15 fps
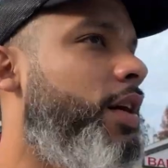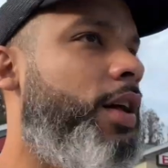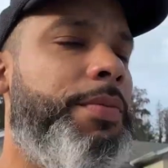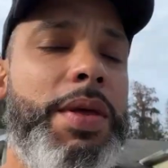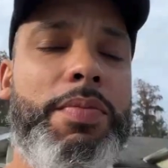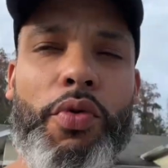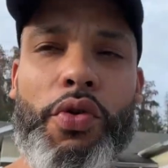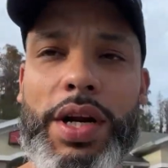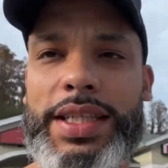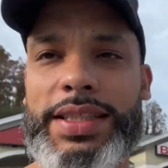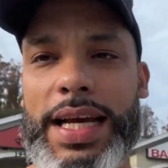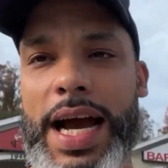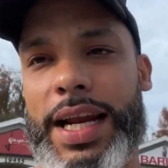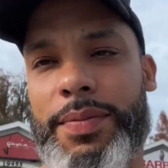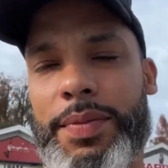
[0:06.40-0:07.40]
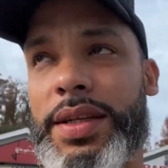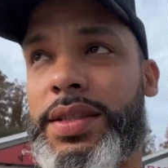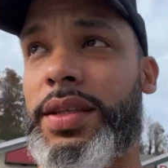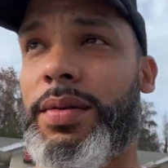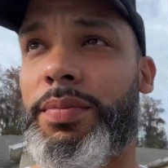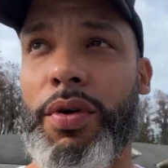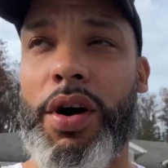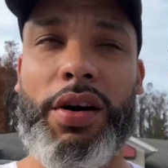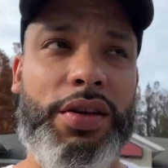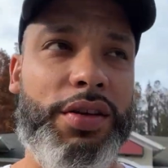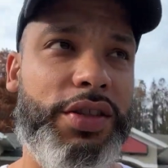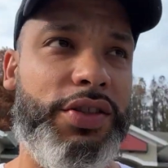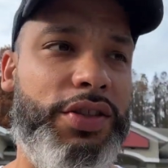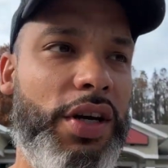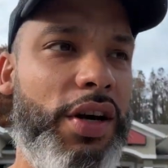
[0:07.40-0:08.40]
Couldn't be more excited, man, to embark on
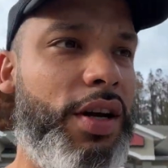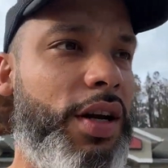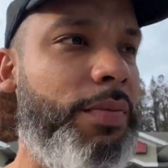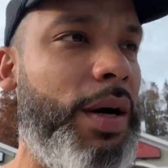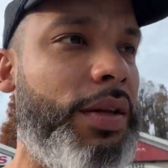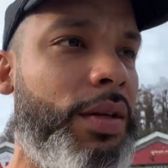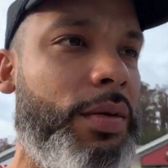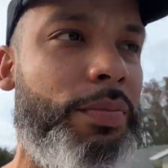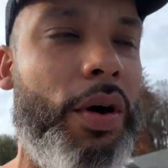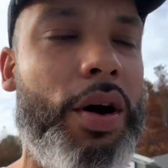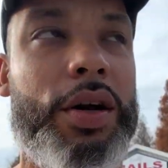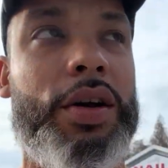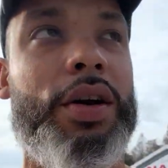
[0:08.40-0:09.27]
this journey I'm about to embark